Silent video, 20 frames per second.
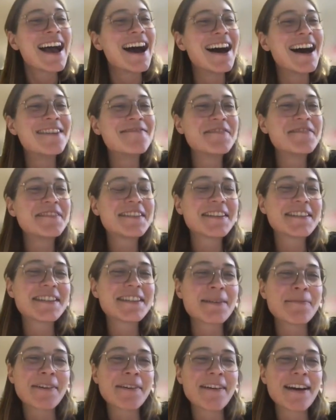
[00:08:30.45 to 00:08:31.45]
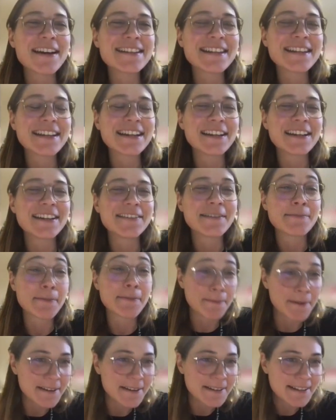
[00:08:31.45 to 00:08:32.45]
So summarizing kind of the
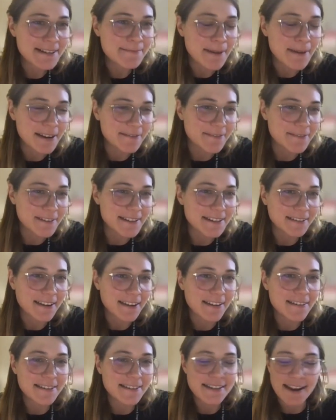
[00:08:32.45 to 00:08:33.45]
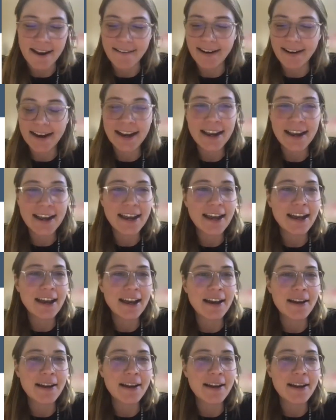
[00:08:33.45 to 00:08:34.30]
proposed benefits of code sharing.